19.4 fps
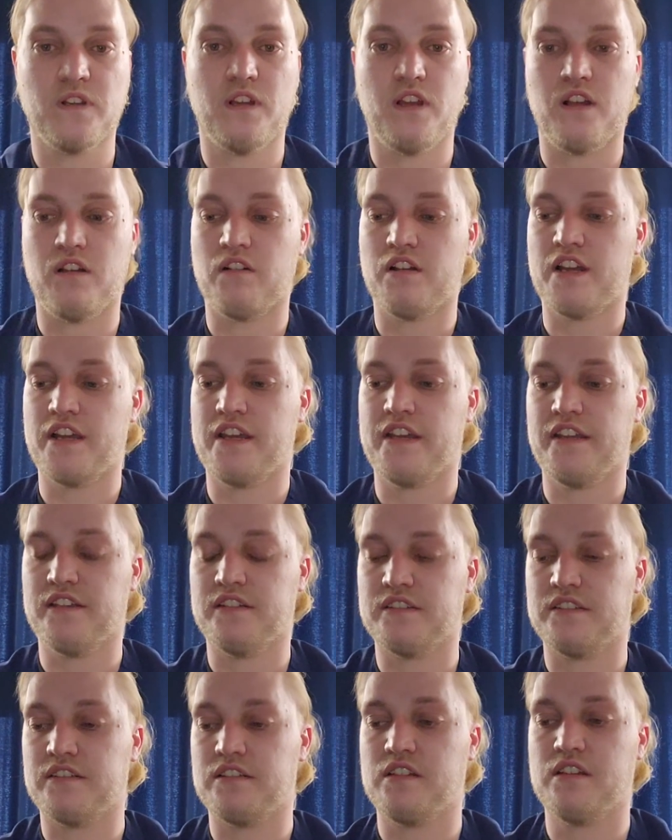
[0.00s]
All right.
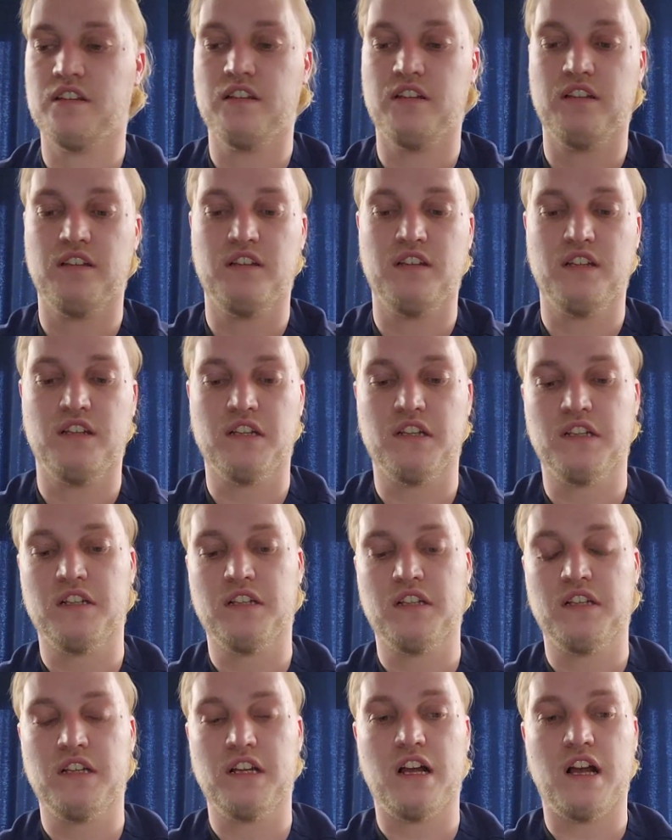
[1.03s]

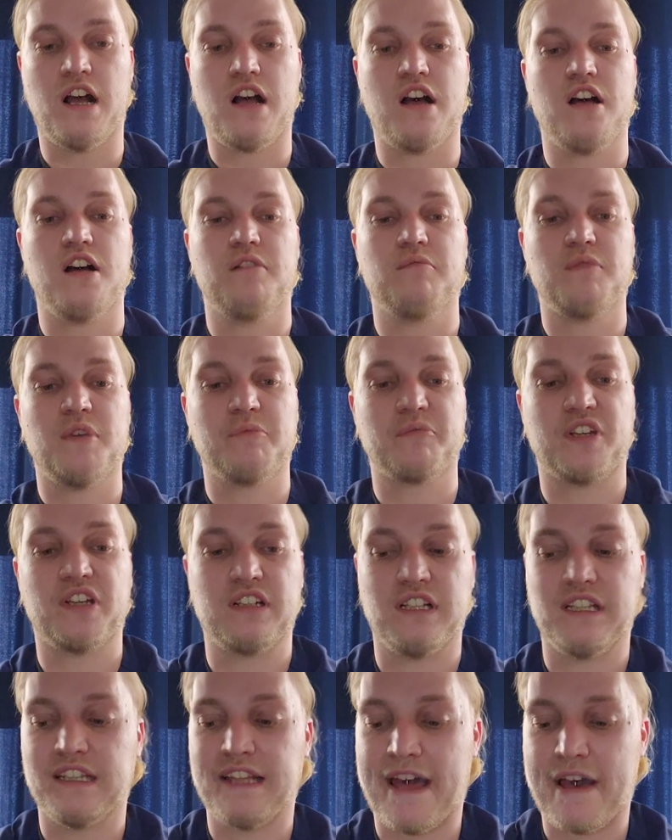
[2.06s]
I'm going
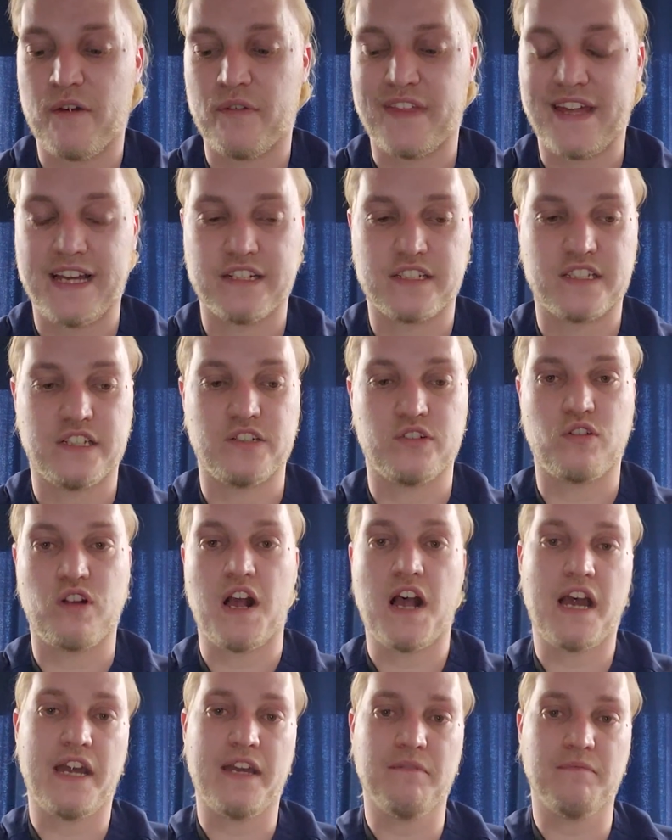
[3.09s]
to allow that to
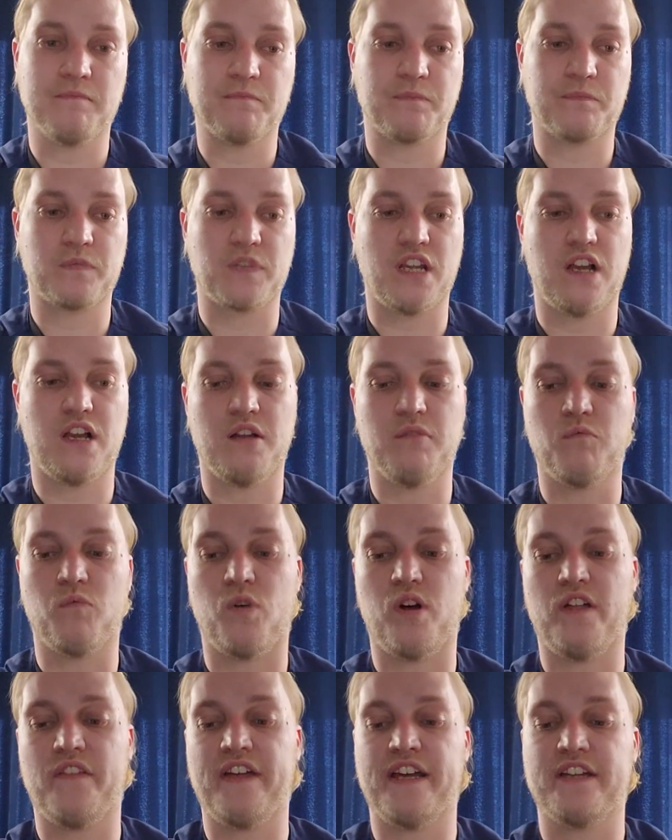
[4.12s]
dry.
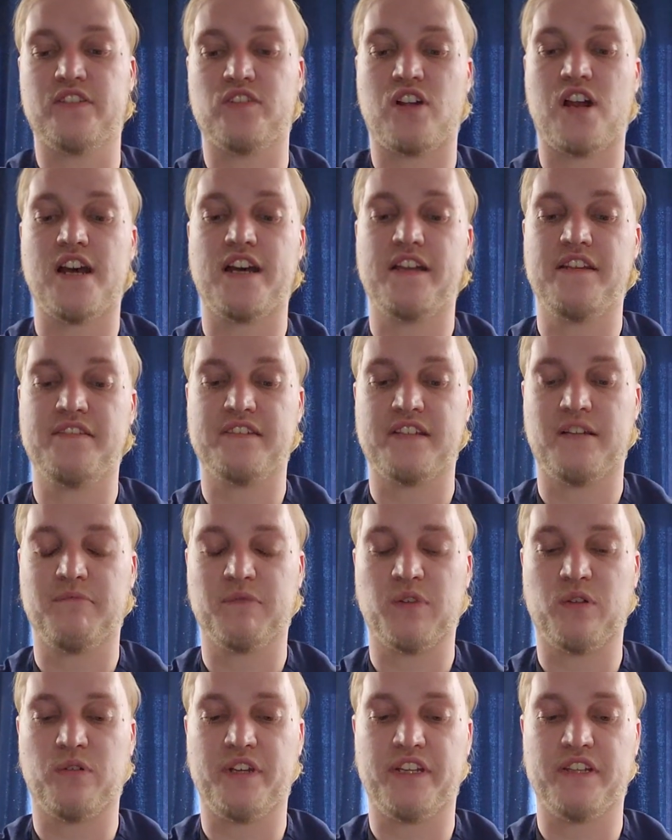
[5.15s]
While that dries, I'm
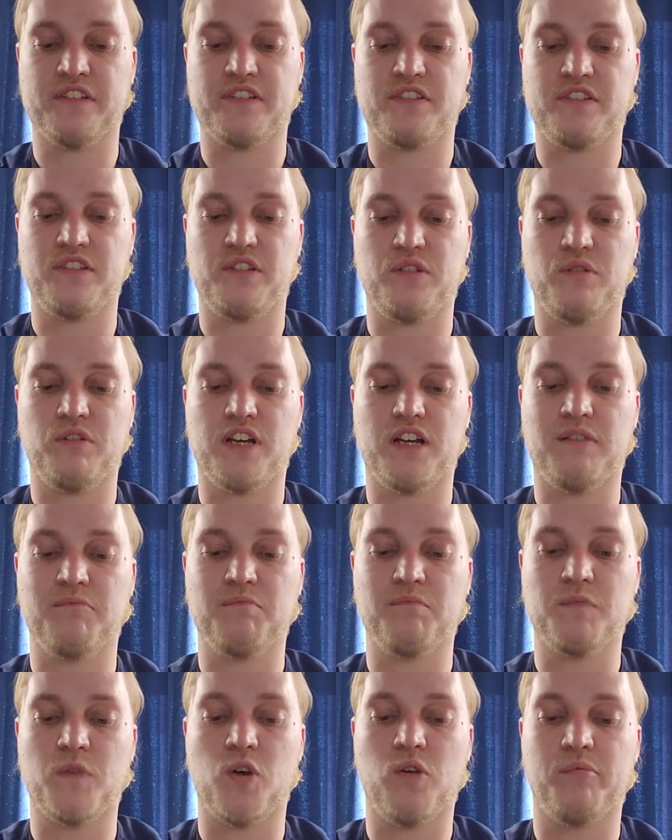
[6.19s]
going to
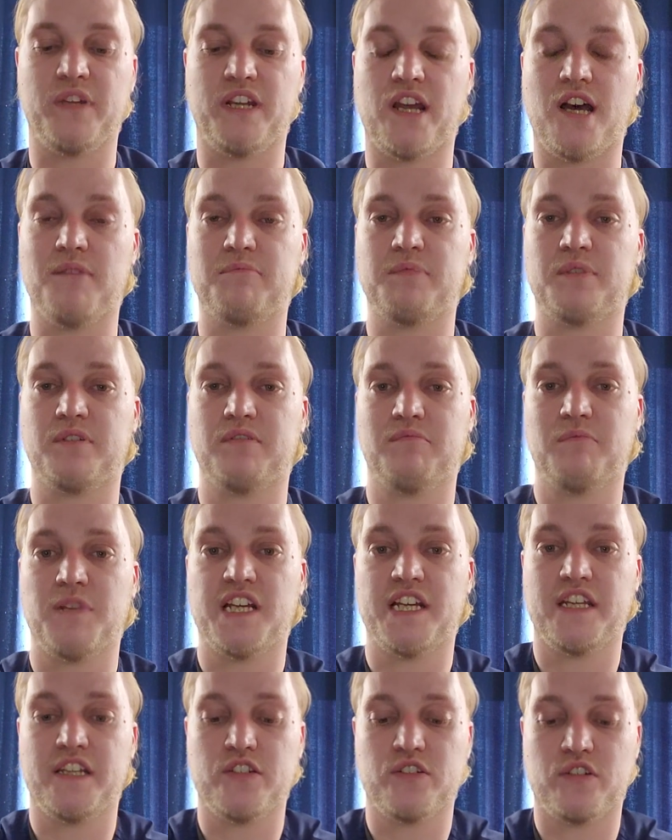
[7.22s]
open up my
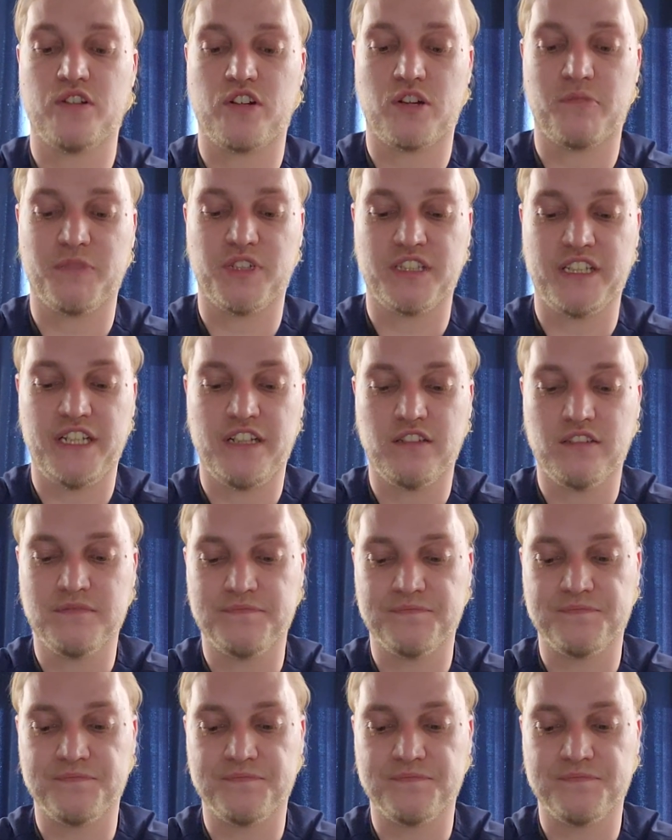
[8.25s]
intradermal needle,